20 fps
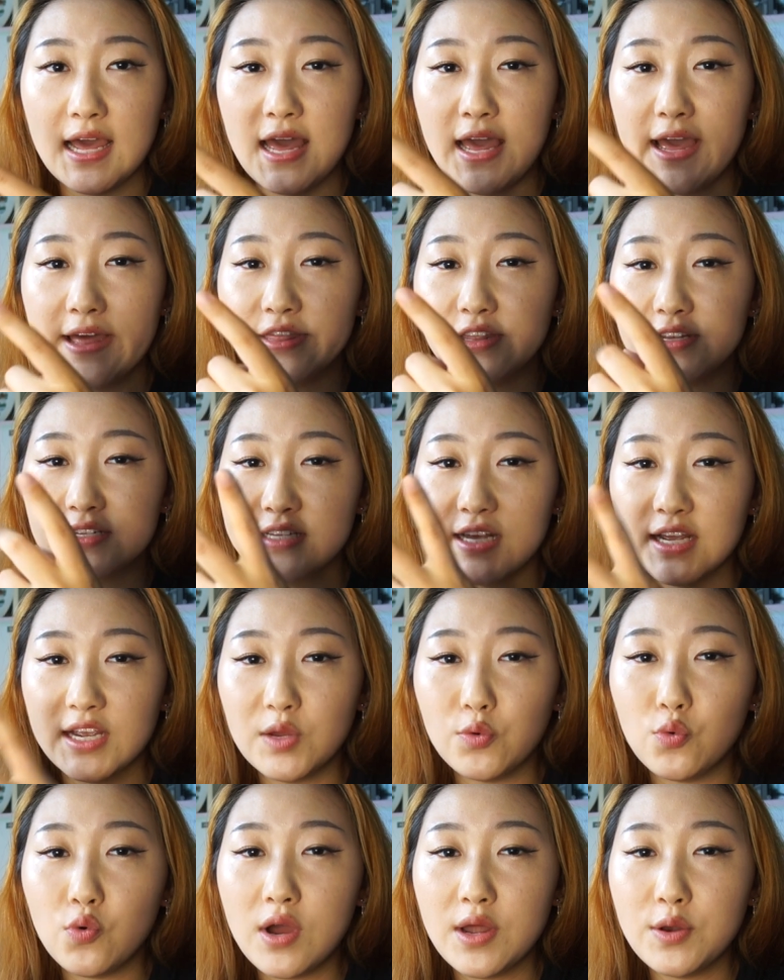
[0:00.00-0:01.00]
And the
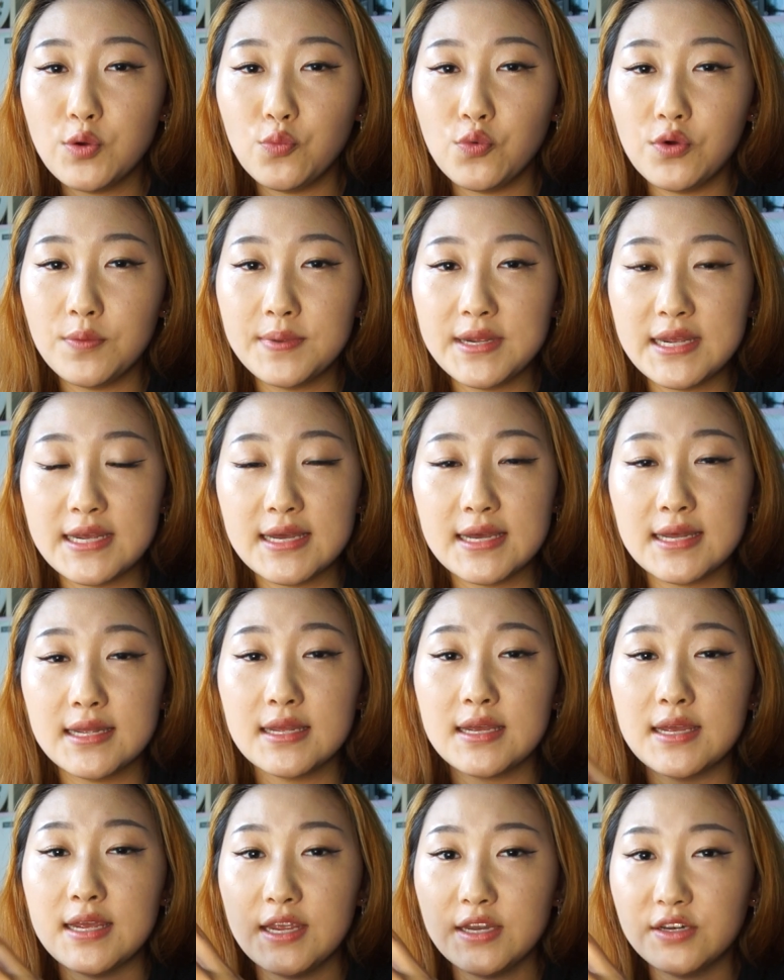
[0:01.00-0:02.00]
second one will be an
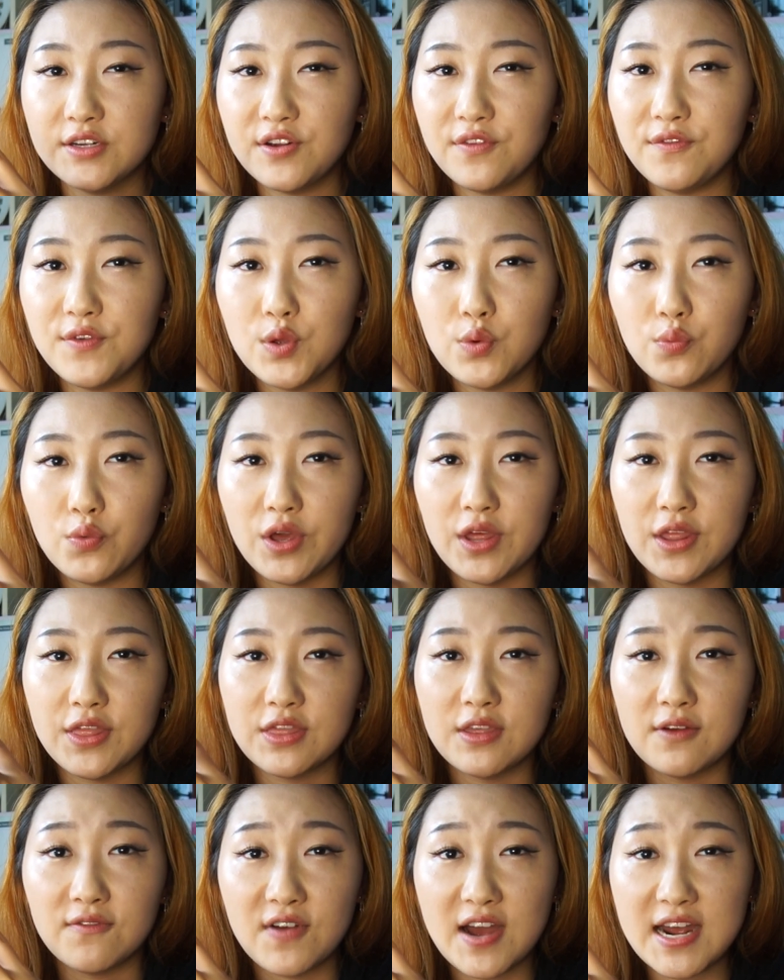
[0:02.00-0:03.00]
interview with
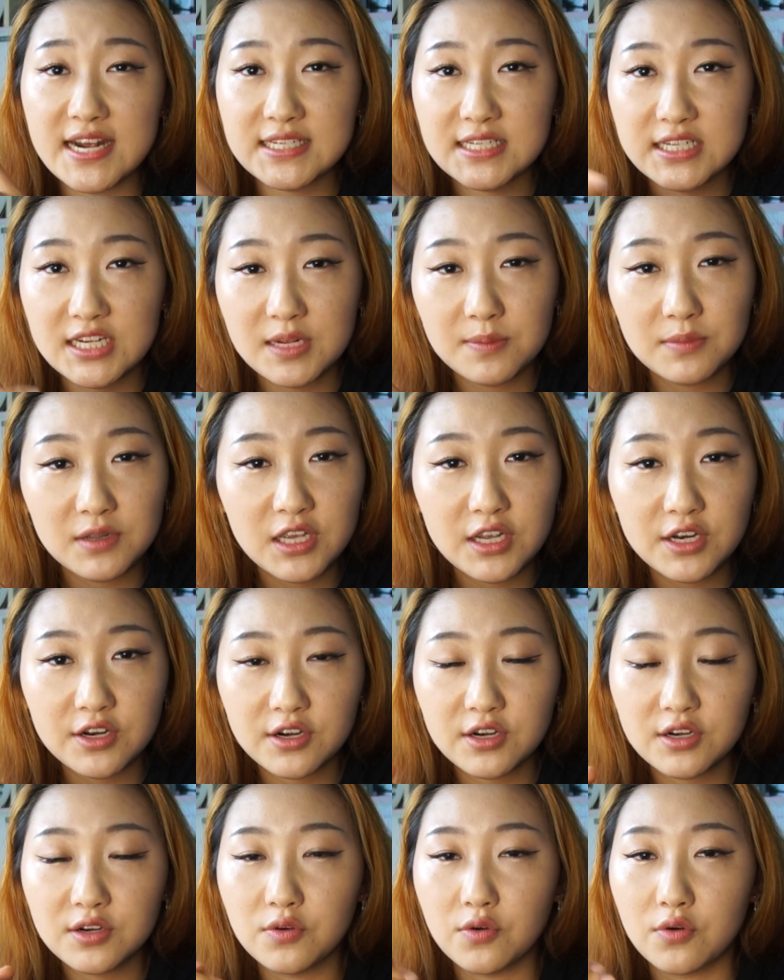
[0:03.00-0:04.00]
the vice team
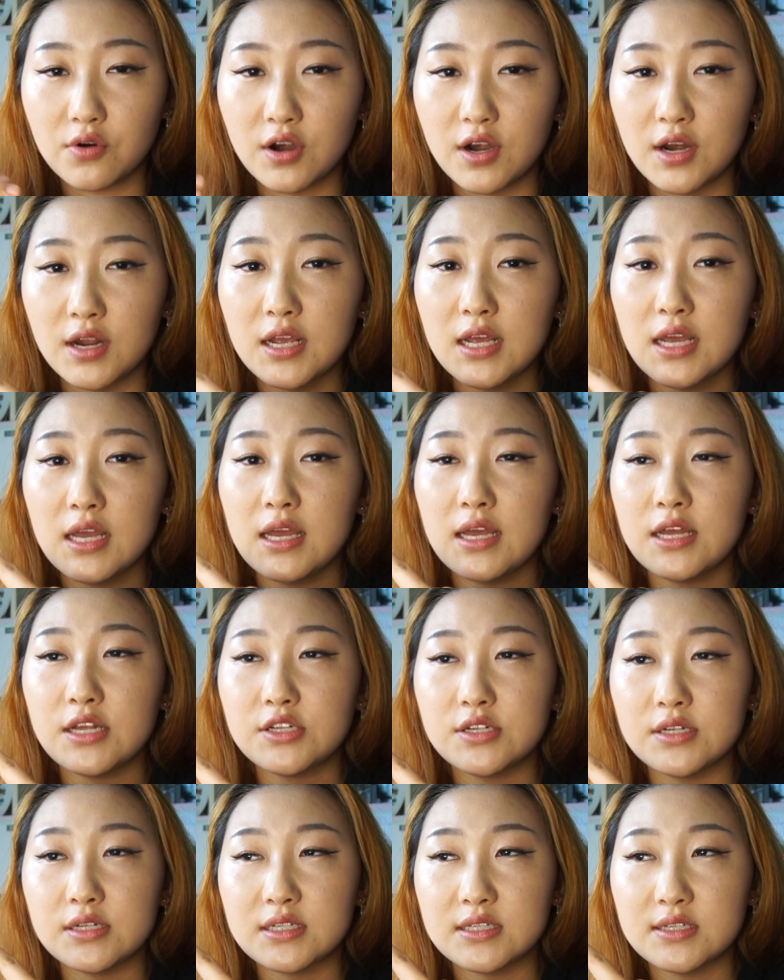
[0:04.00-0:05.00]
leader or
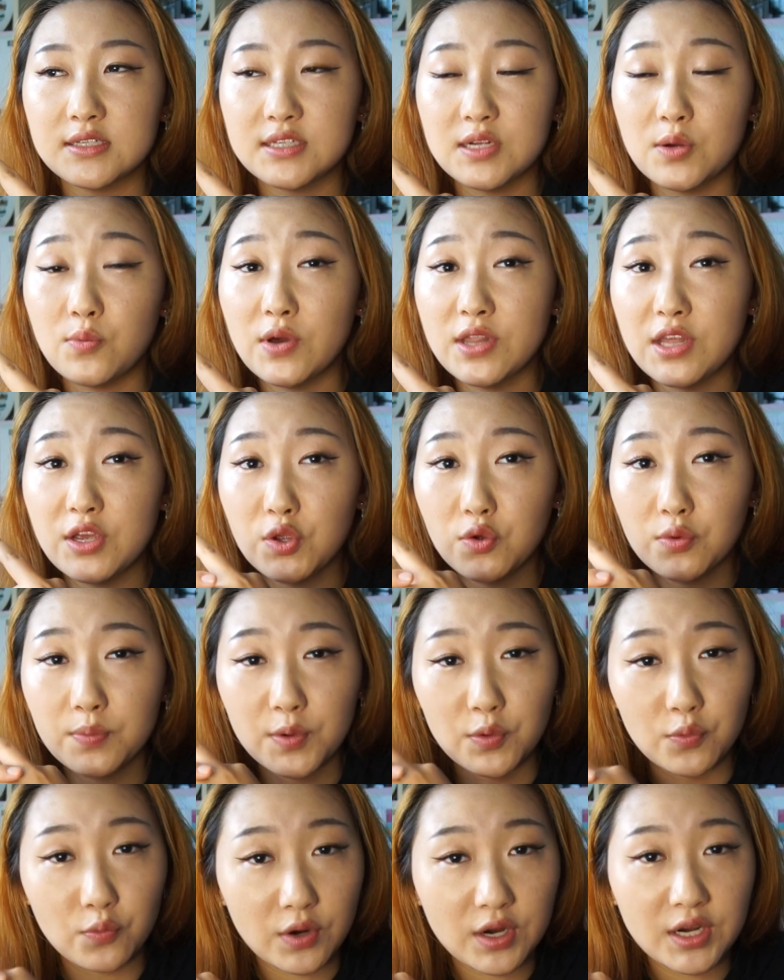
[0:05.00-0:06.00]
just someone that you'll
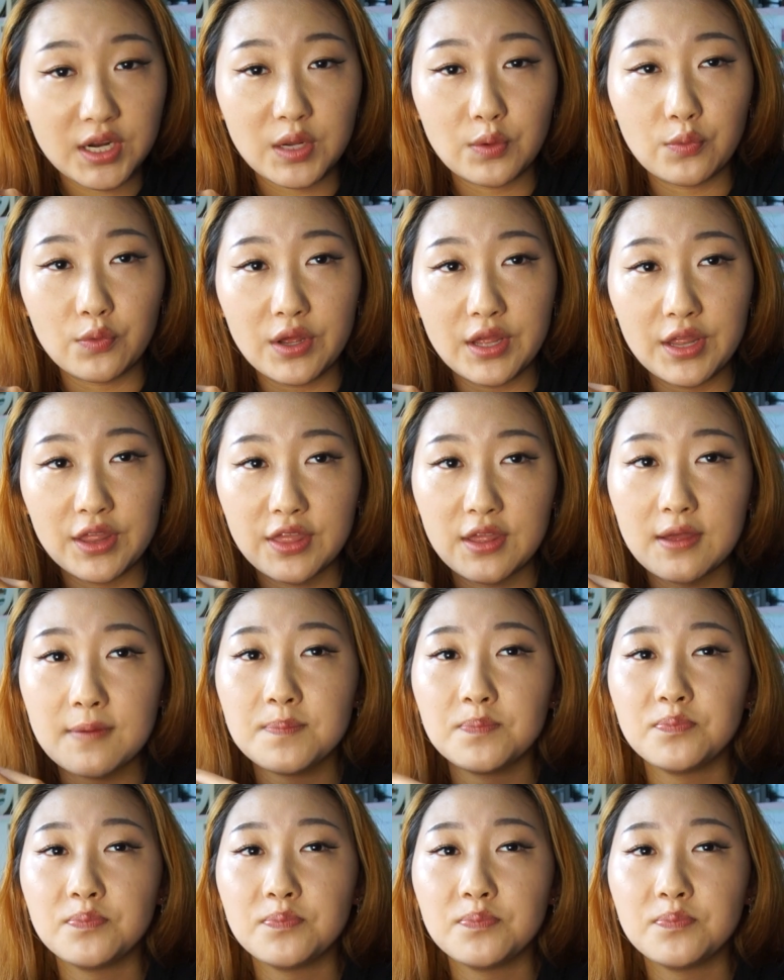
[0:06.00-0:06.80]
be working with.